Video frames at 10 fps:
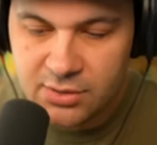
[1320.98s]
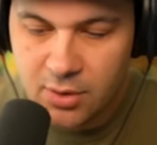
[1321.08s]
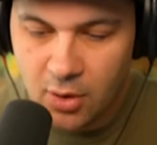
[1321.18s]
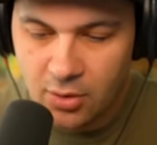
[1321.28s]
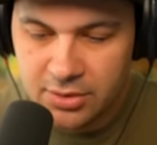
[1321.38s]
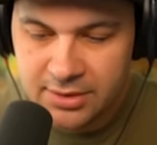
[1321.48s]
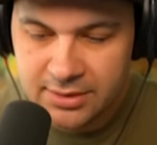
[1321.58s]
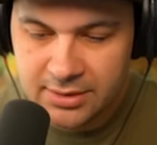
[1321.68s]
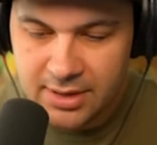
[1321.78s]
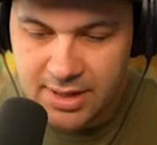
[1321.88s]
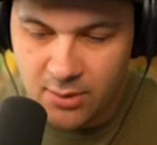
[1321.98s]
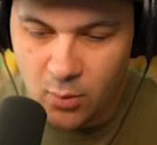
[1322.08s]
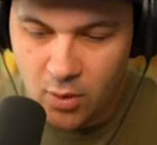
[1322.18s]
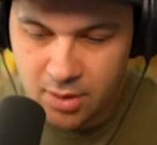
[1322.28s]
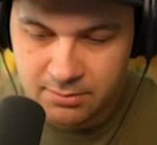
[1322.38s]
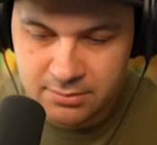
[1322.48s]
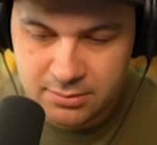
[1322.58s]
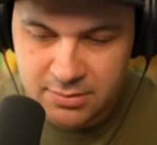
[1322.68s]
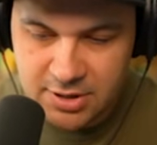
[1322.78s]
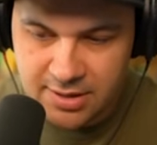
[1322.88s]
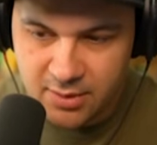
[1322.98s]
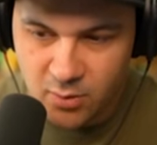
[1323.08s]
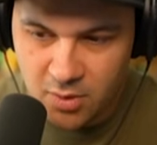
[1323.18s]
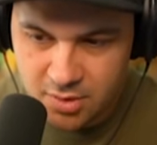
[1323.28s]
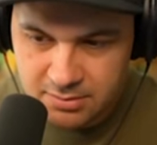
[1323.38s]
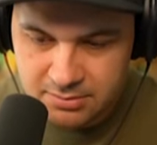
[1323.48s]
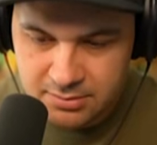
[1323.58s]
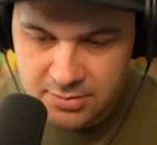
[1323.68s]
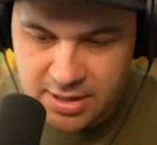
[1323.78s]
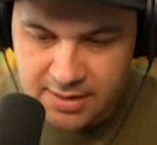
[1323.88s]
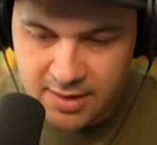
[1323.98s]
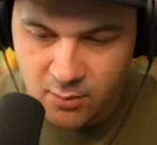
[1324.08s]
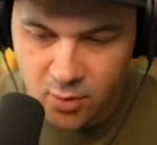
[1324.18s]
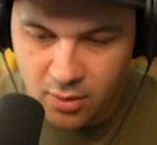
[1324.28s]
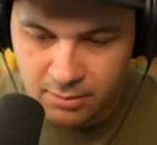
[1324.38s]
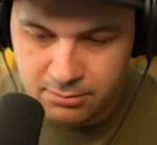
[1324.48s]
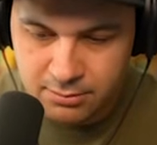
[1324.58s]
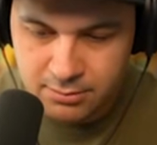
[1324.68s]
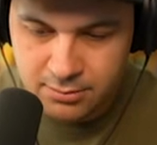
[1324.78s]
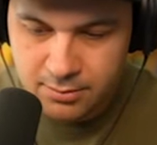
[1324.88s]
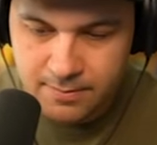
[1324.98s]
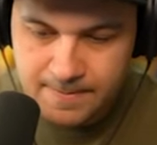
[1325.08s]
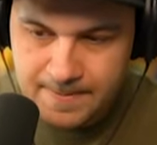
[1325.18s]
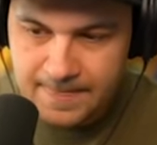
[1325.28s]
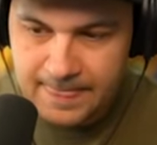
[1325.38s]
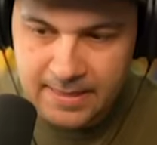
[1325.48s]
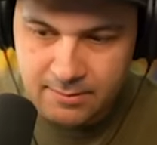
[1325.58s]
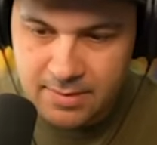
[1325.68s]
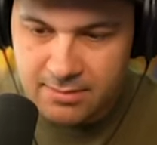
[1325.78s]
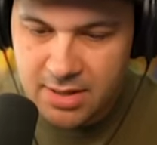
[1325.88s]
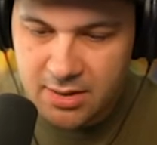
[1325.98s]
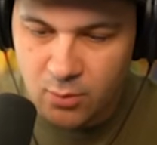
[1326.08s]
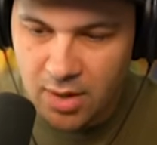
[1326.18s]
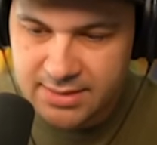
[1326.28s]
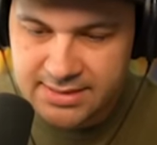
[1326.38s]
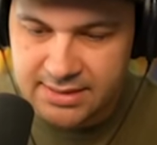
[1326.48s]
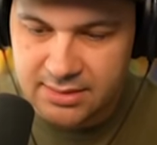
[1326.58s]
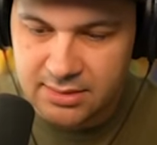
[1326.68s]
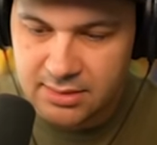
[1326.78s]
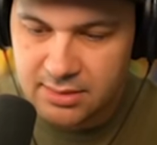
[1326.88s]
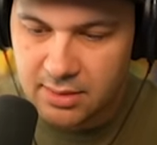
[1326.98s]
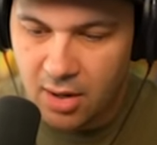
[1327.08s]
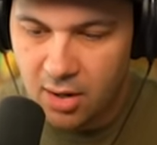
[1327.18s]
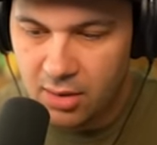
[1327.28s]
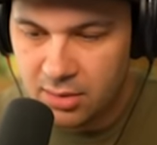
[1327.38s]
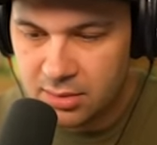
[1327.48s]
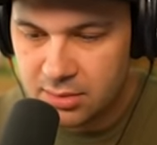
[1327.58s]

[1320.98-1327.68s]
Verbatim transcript: Do cold, and then warm, and then warm, and then warm. Maybe he wants it all.